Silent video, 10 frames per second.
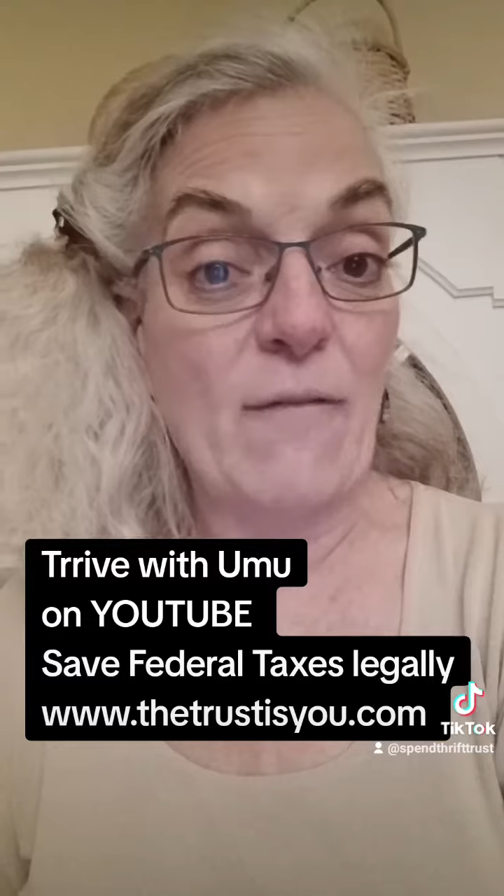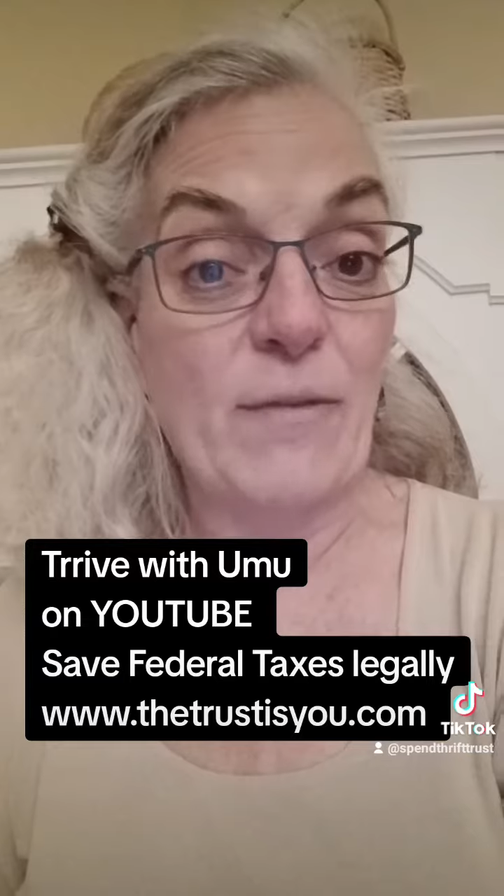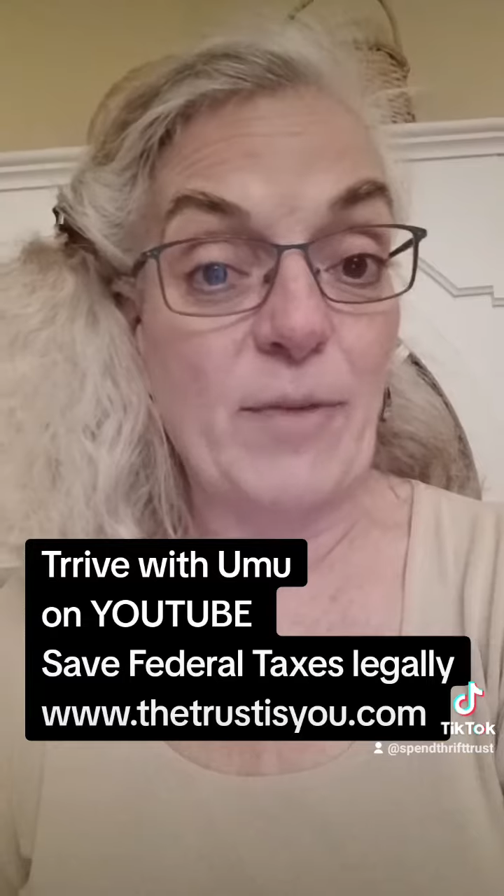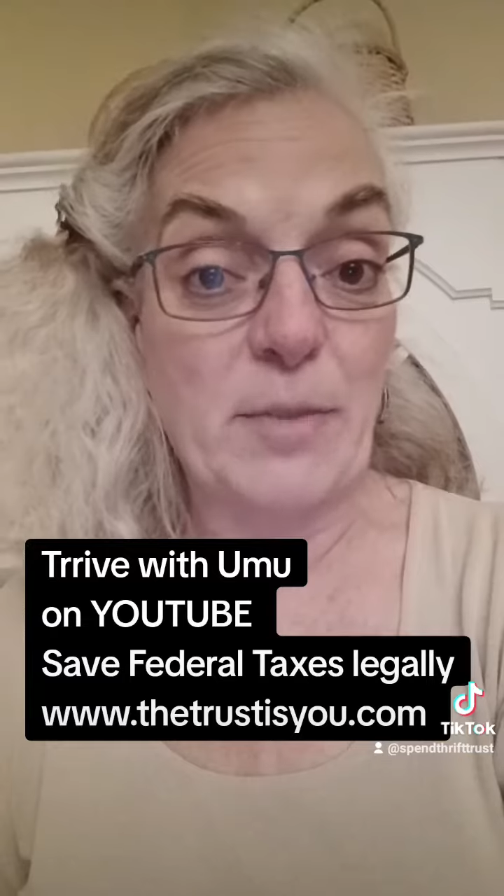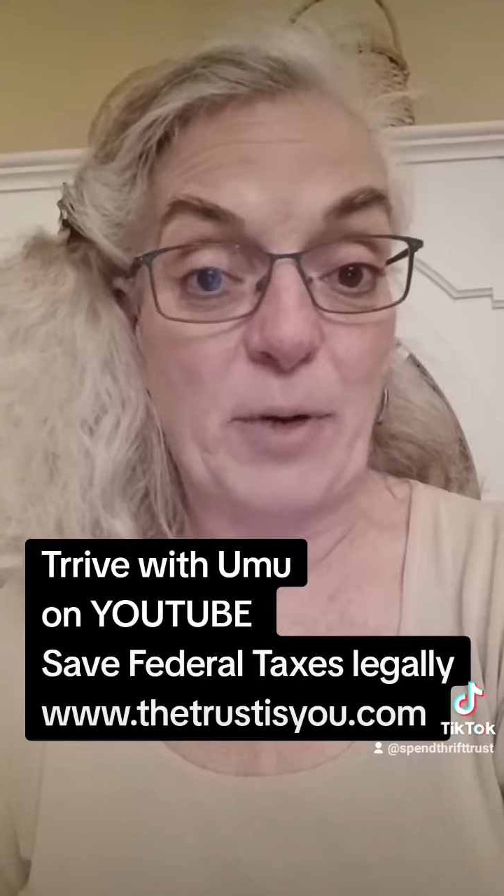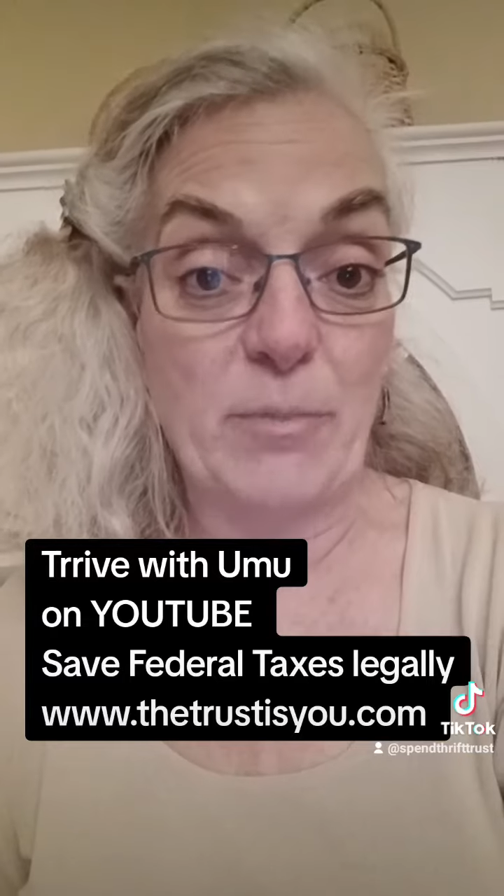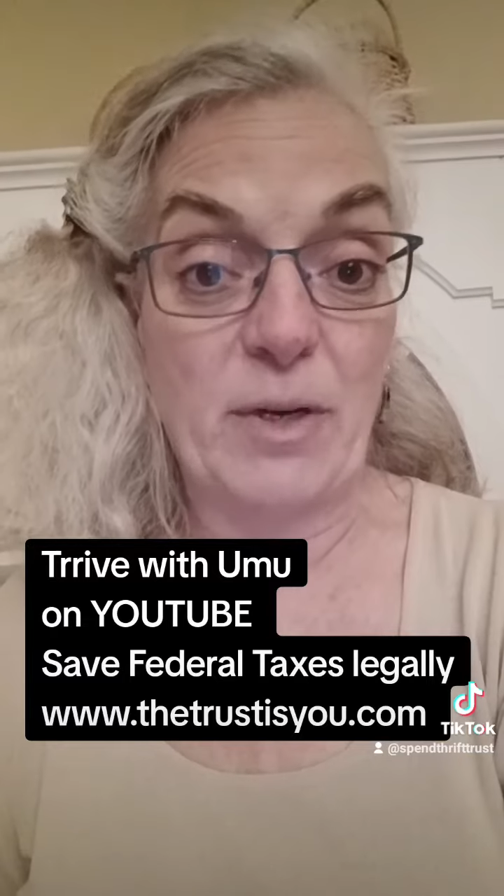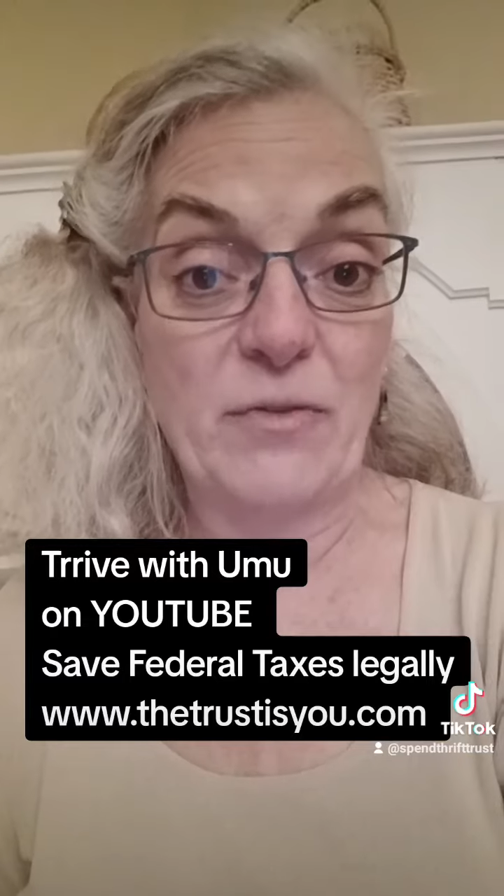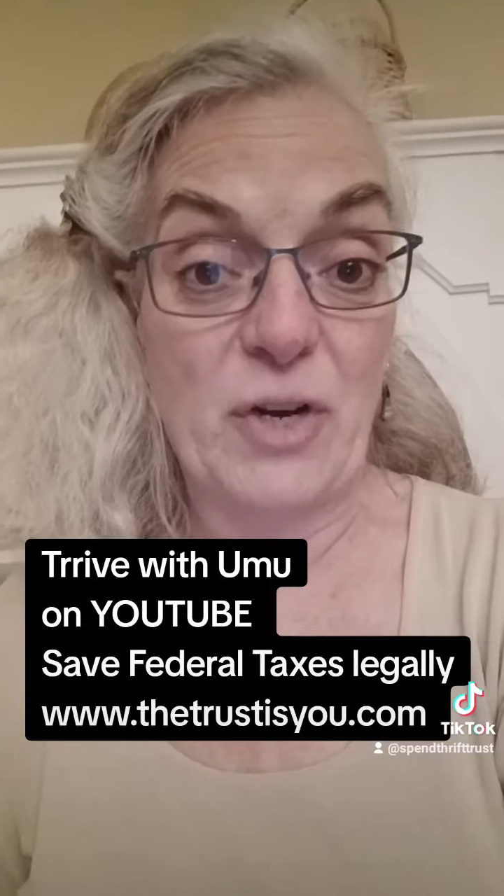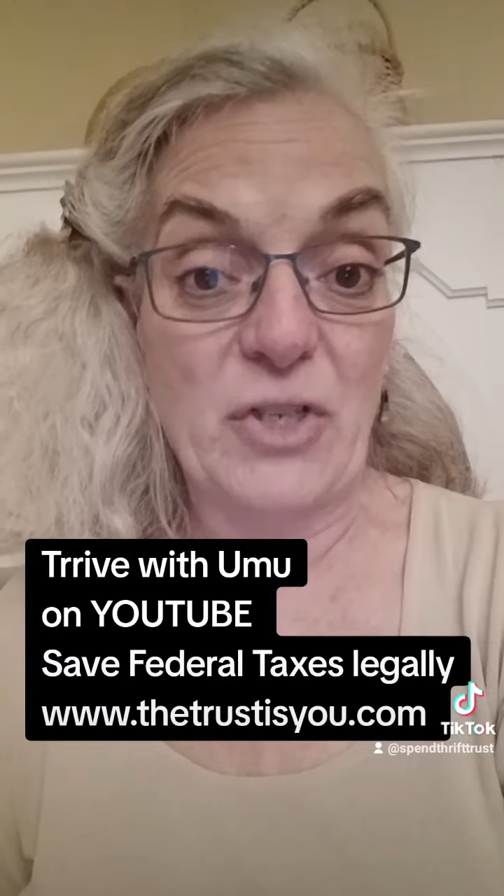from the
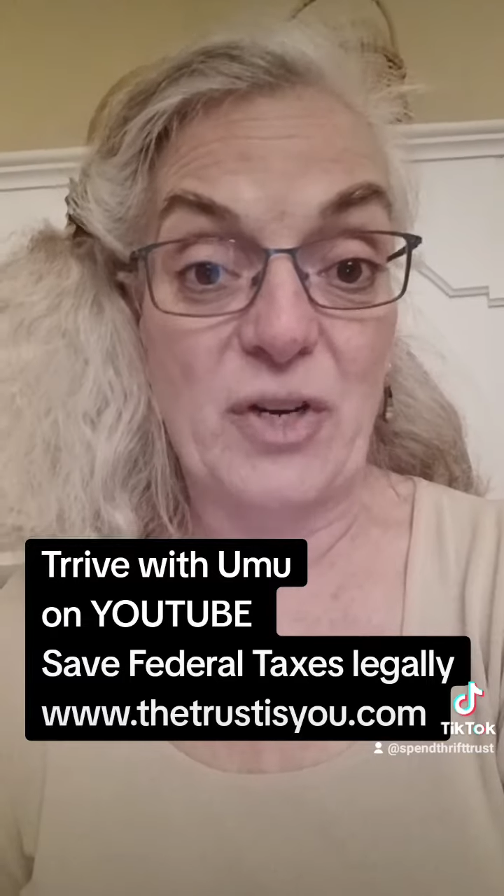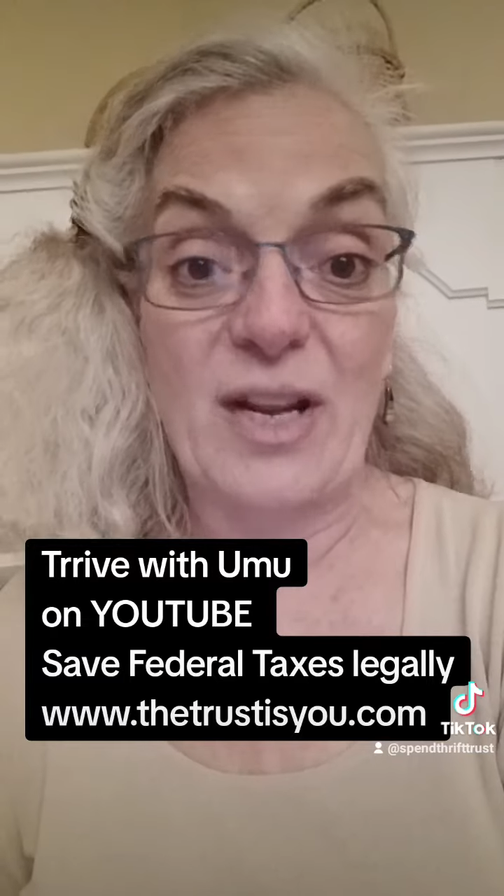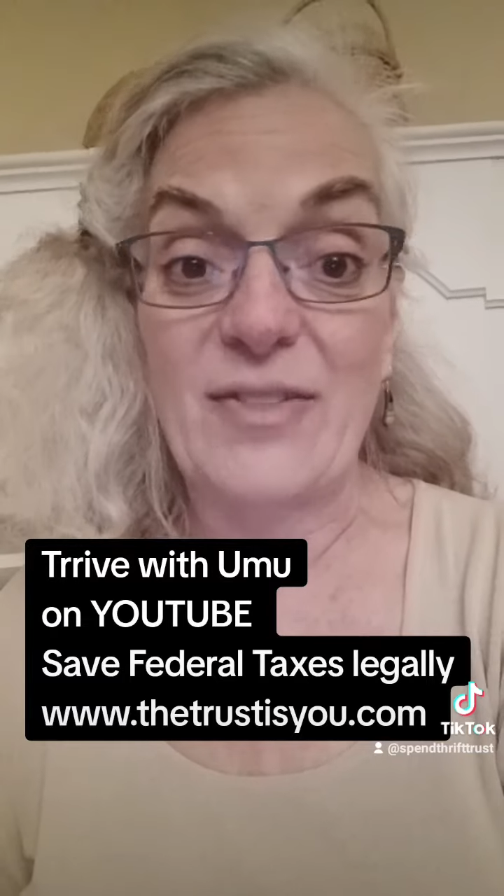Department of Treasury